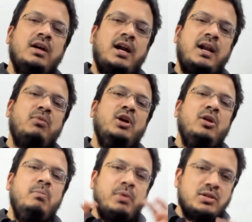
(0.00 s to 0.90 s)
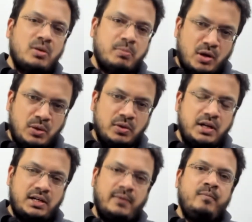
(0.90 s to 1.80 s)
And I'm trying to impress upon you
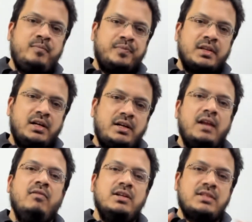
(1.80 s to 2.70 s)
that tailwinds